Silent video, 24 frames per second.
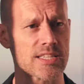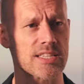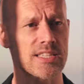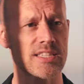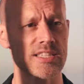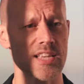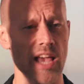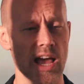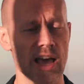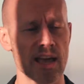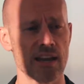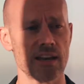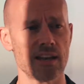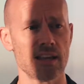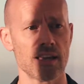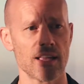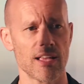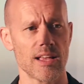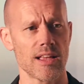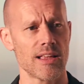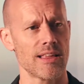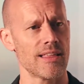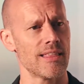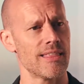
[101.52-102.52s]
said,
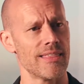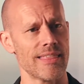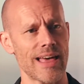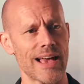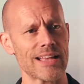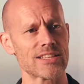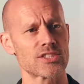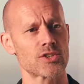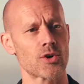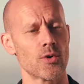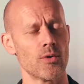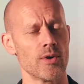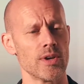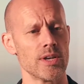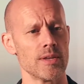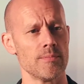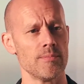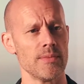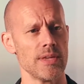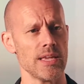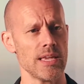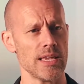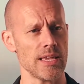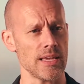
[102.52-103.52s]
that's going to
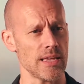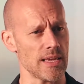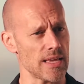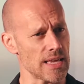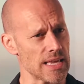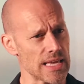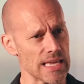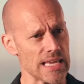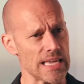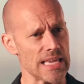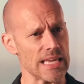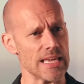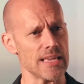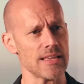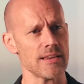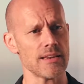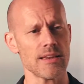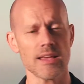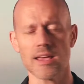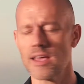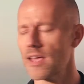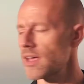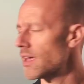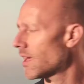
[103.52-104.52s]
be
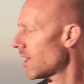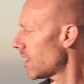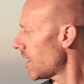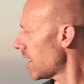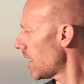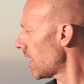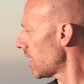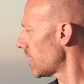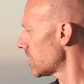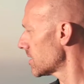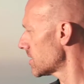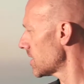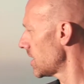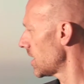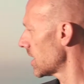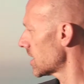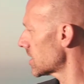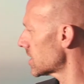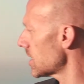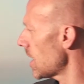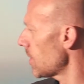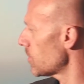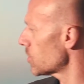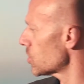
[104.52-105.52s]
in as an
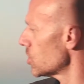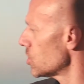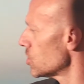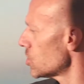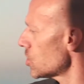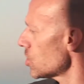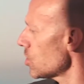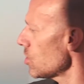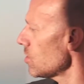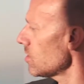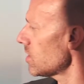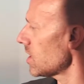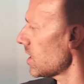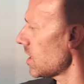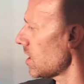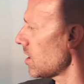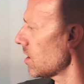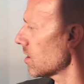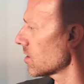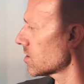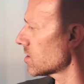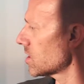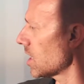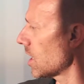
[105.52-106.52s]
exception to the
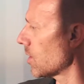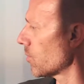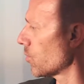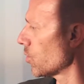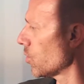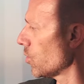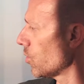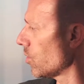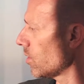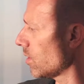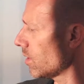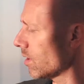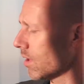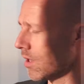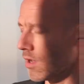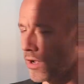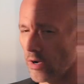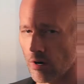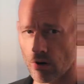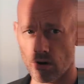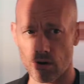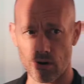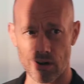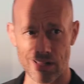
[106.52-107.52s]
hearsay rule
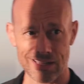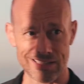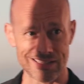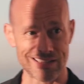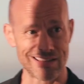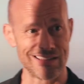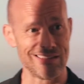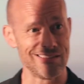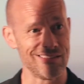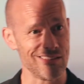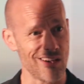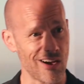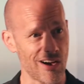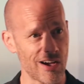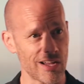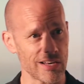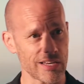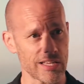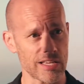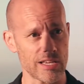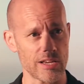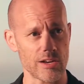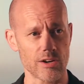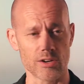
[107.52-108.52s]
or as
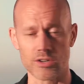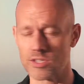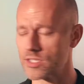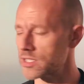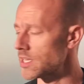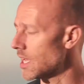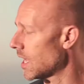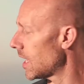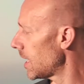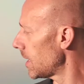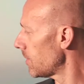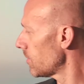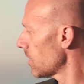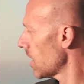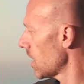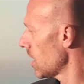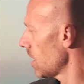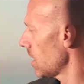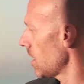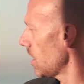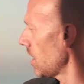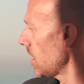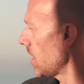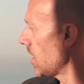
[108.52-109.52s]
non-hearsay
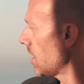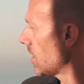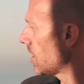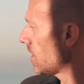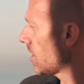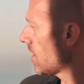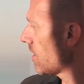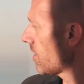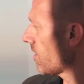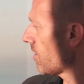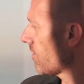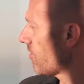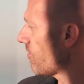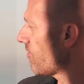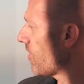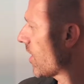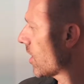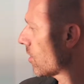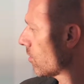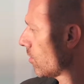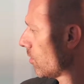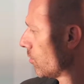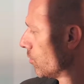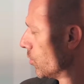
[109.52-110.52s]
in the
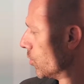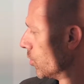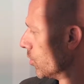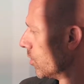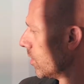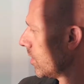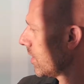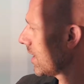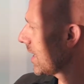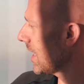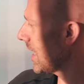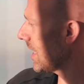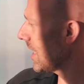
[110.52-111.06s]
federal rule.